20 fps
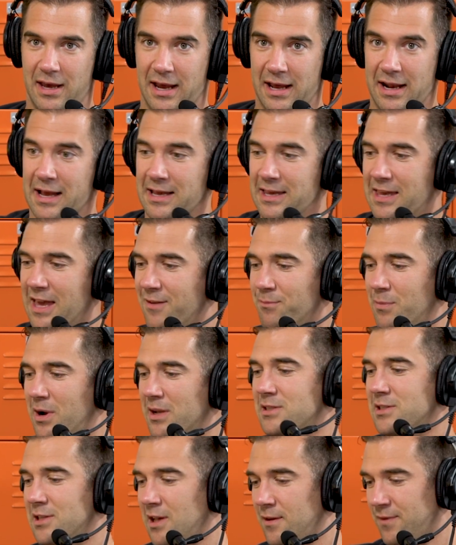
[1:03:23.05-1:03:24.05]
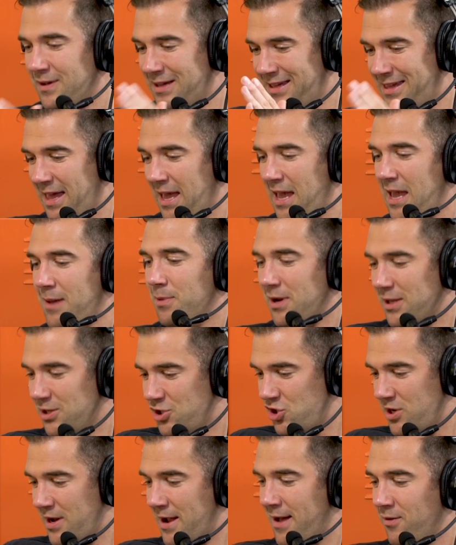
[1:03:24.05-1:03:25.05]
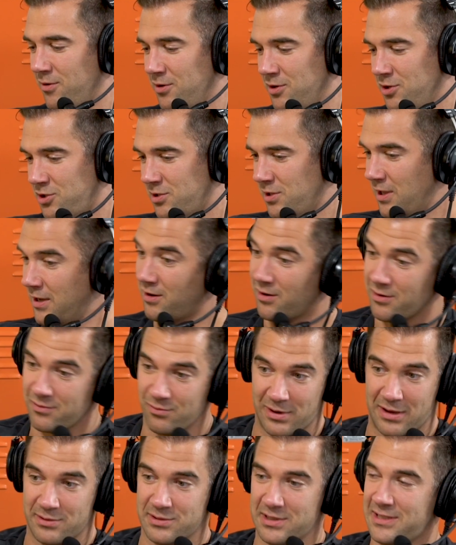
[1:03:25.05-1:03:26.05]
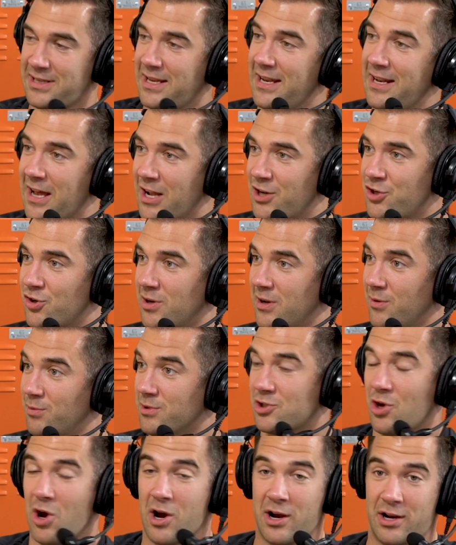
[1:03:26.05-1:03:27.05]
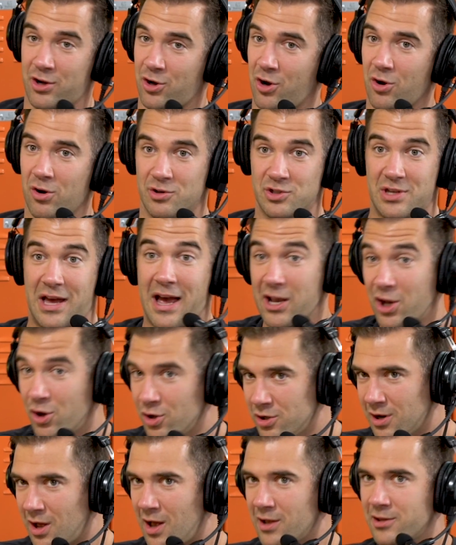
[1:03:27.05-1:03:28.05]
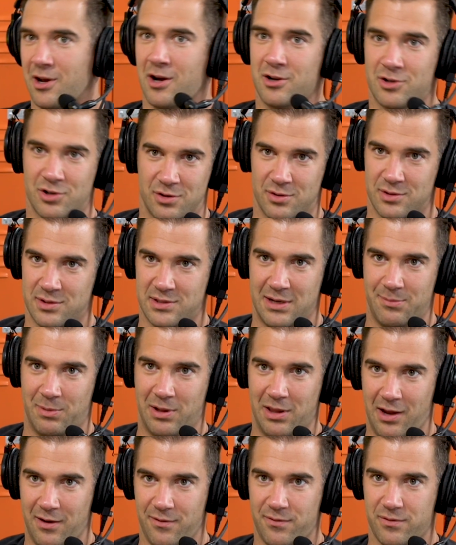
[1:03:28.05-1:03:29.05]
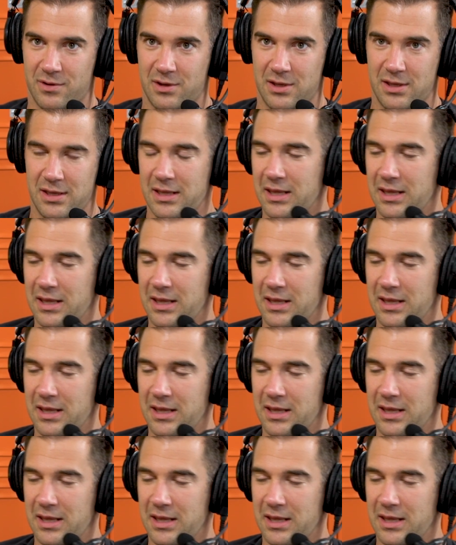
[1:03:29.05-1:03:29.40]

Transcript: And I gave myself a game and a challenge. Like when I was a teenager, it was talking to girls. I could not talk to girls to save my life.